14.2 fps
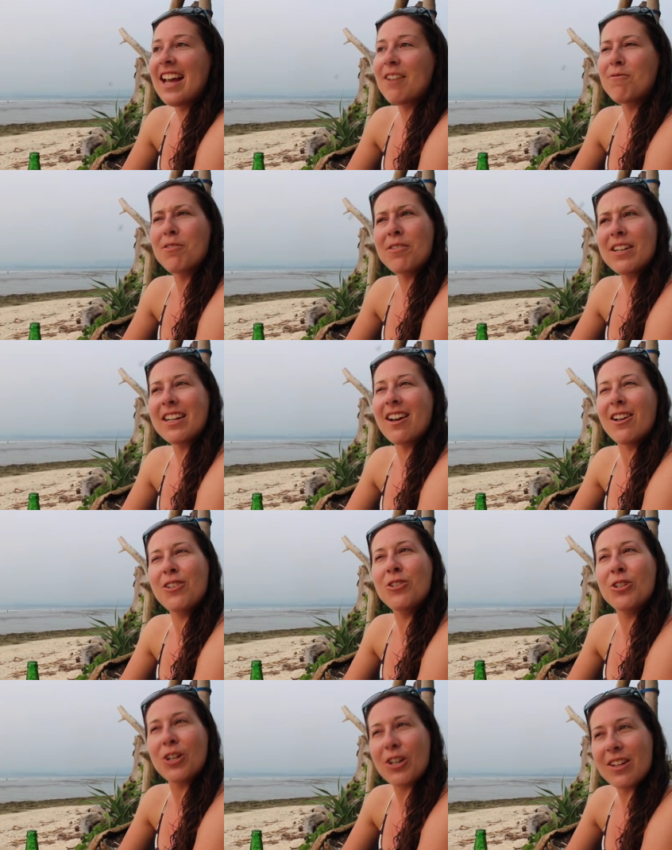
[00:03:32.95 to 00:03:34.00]
And we were like, are you
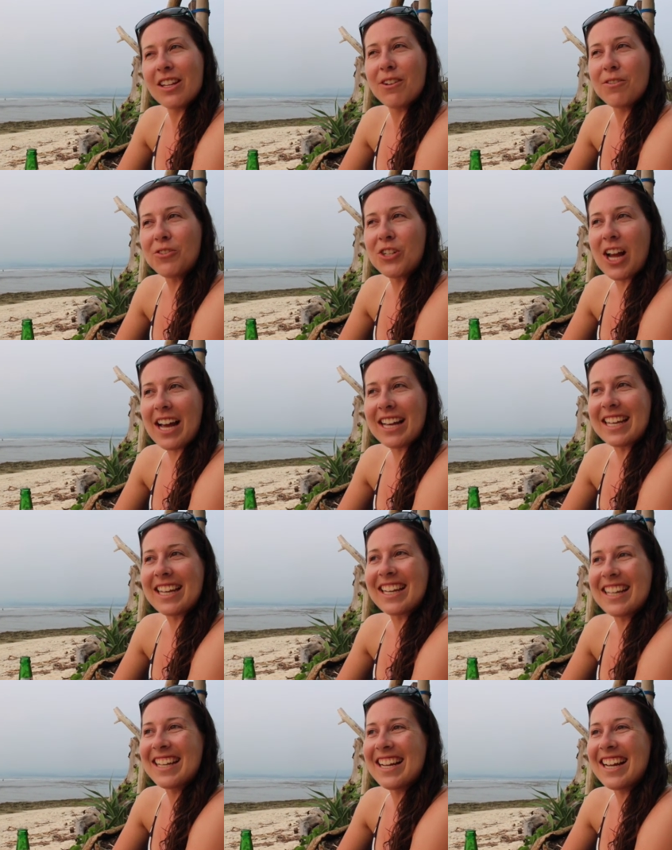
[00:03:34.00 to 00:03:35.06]
sure that you have
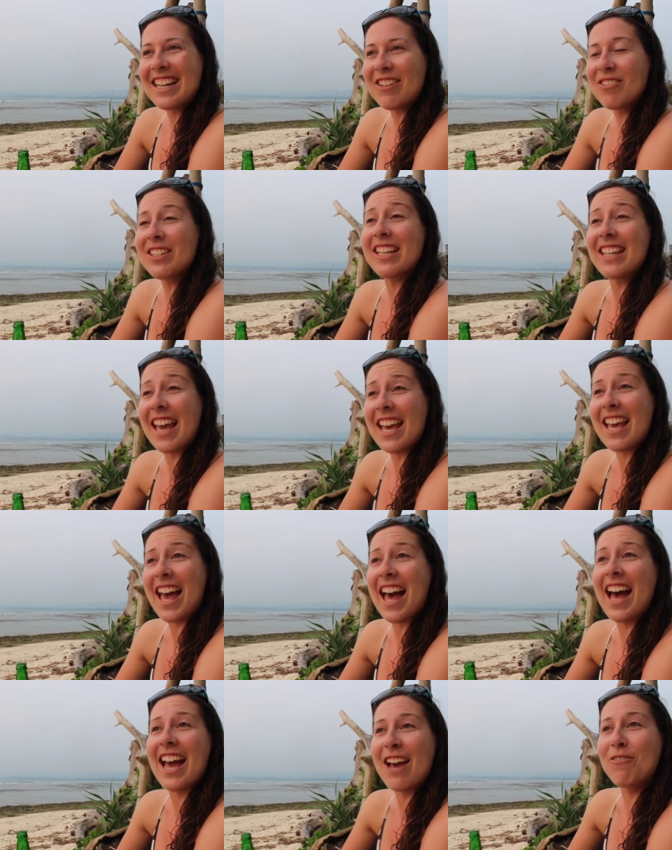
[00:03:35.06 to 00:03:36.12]
Jackie? And he was like, yeah,
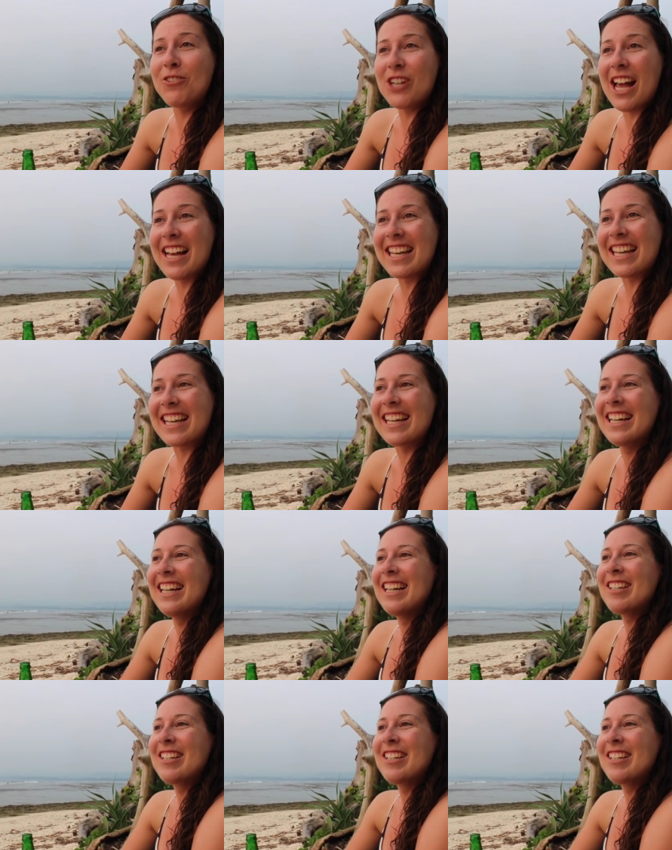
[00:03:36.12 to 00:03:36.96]
yeah, I have Jackie.